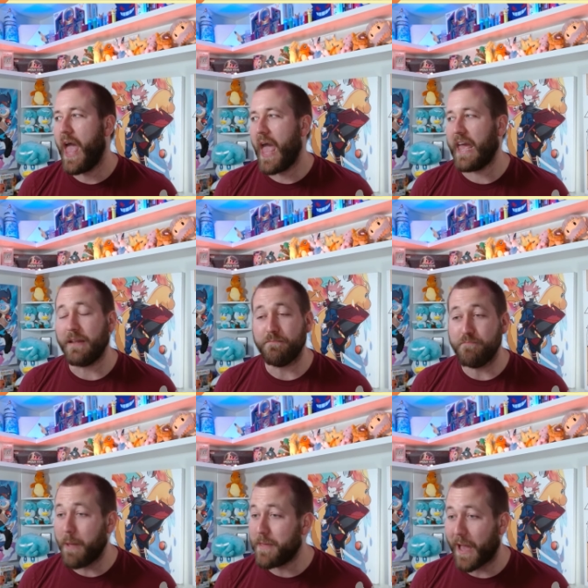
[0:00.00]
And,
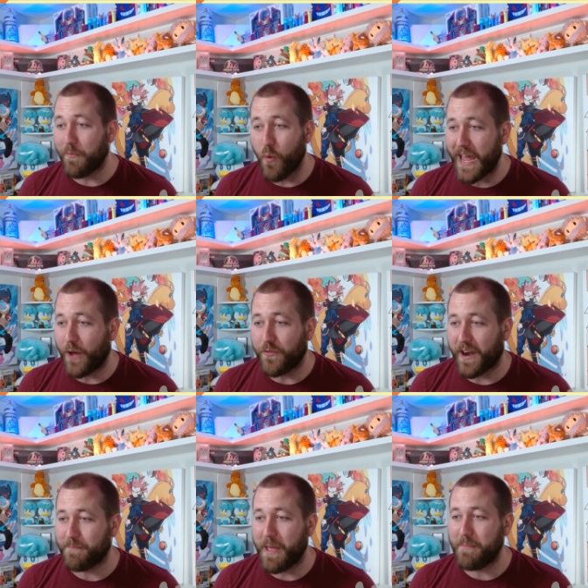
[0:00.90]
maybe I'm way out
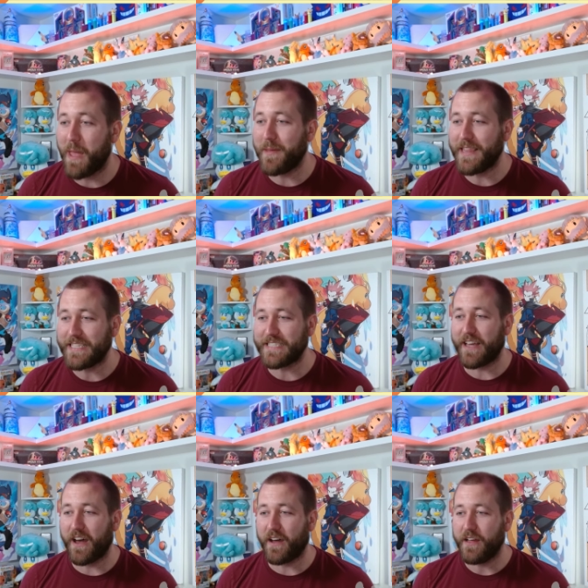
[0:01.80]
there. maybe this is
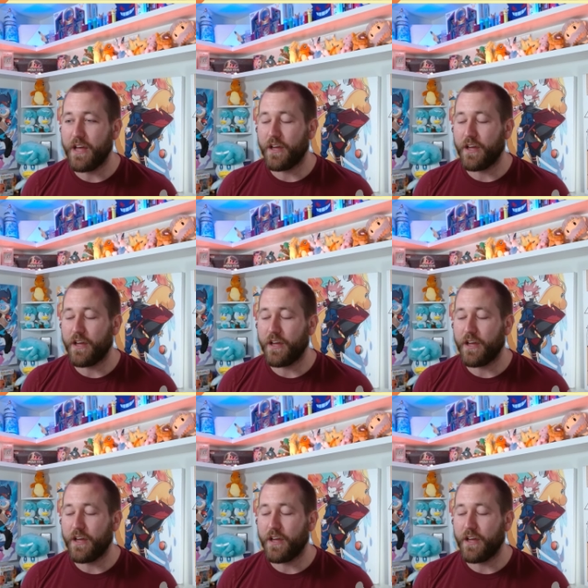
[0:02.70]
a